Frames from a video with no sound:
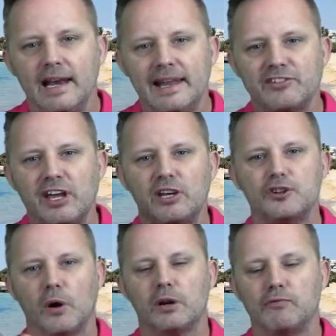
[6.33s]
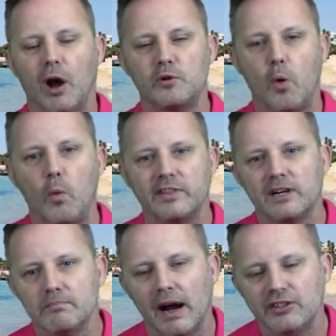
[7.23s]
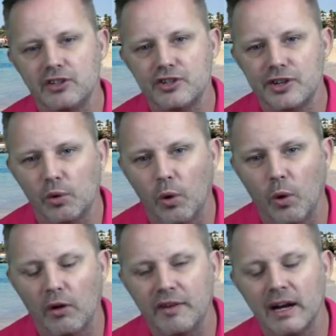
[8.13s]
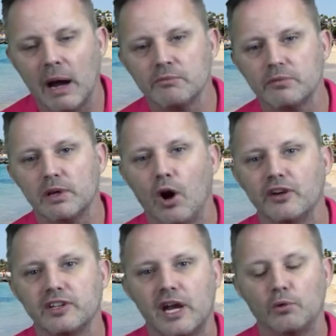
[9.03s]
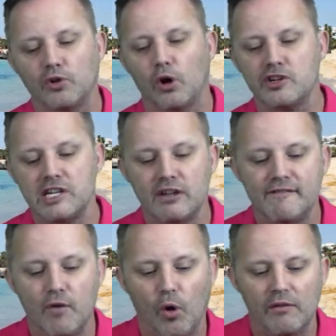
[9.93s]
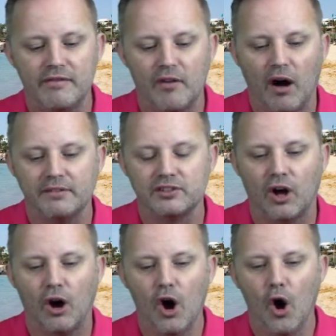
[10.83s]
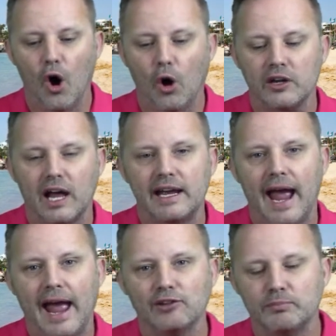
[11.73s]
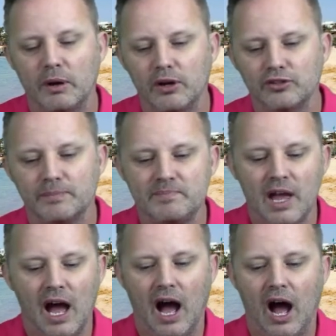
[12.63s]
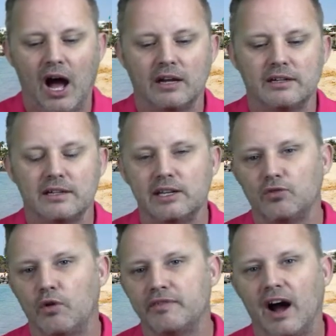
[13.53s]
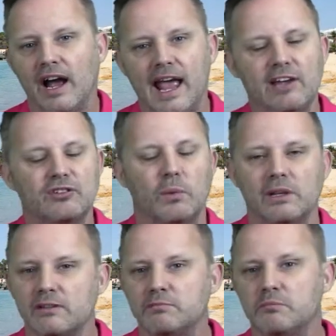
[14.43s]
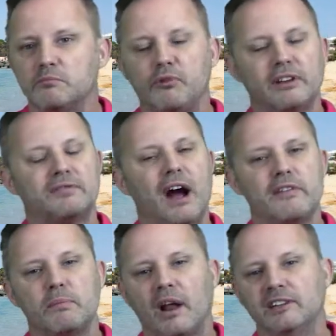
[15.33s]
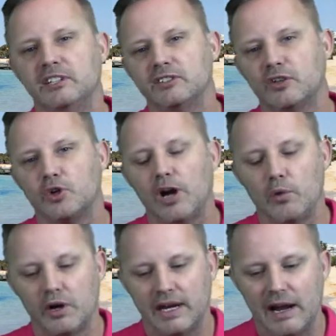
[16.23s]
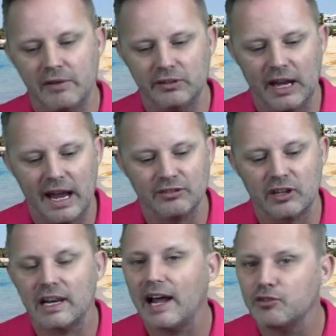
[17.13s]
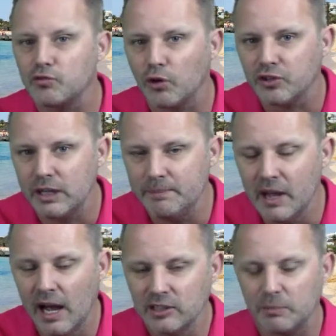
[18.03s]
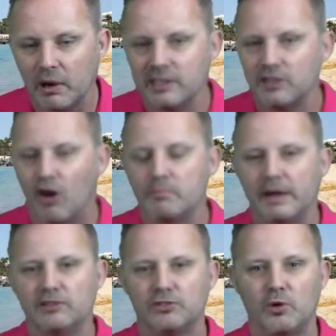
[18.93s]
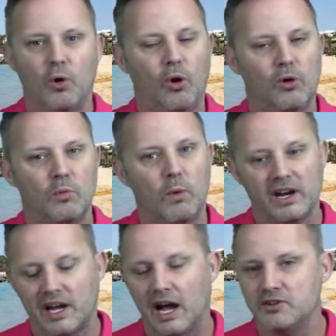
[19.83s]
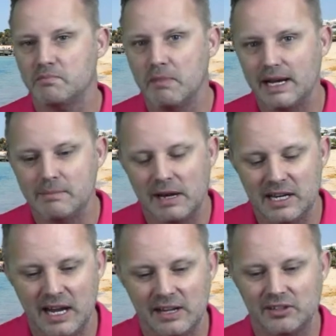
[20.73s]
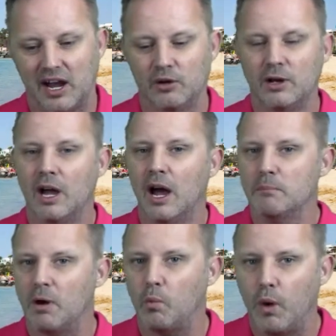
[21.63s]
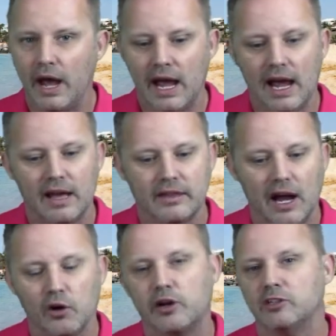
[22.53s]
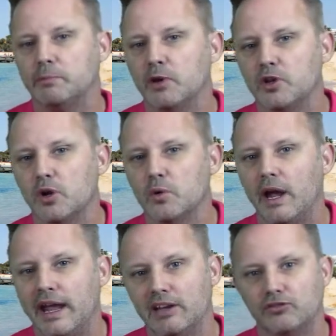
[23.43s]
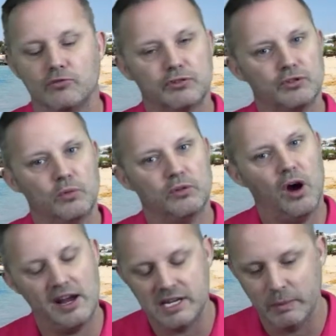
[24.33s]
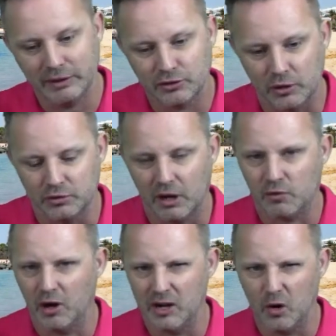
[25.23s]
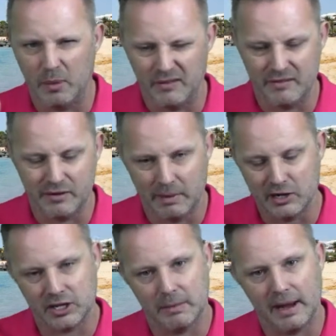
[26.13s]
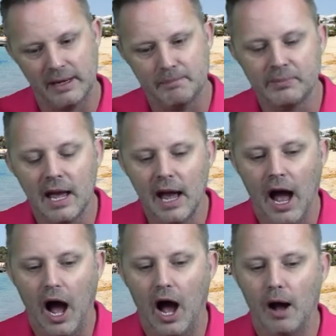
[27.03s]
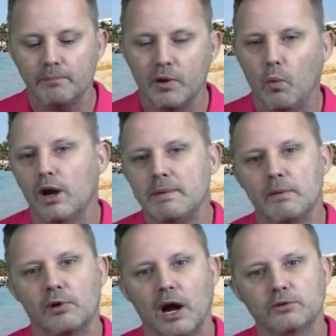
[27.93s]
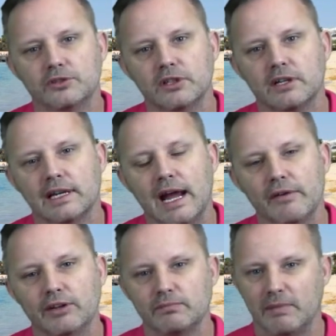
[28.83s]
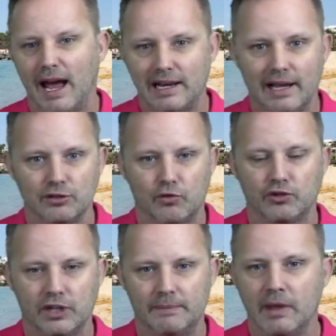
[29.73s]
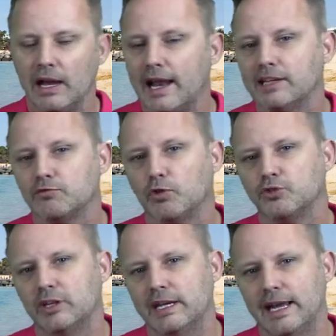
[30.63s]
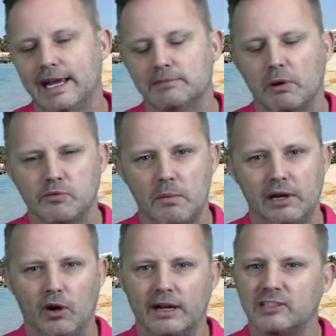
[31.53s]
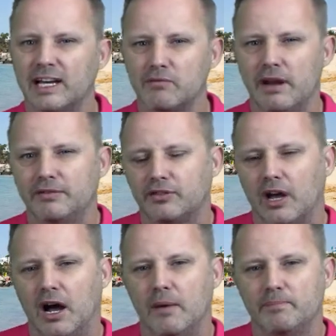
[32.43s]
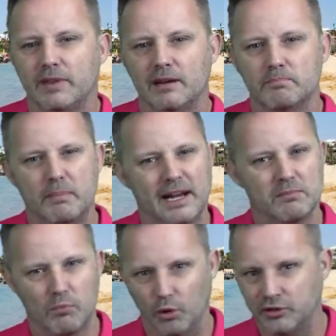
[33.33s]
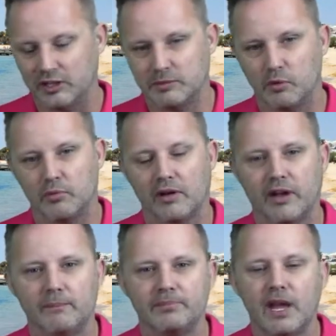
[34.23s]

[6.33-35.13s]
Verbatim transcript: Let's get this Shona on the road with an amazing short haul offer. Comes from the guys and girls at Holiday, the four and five star holiday experts. And this offer is to one of the Brit's favourite places, the good old Canaries. It's Lanzarote. It's a place that I've been to on one occasion many, many years ago. But where they are looking to put you is the resort that I actually went to. So I've got a little bit of information about it. Um, why do people go to the Canaries and Lanzarote? Lanzarote is most probably like Tenerife's um, big, more sensible brother.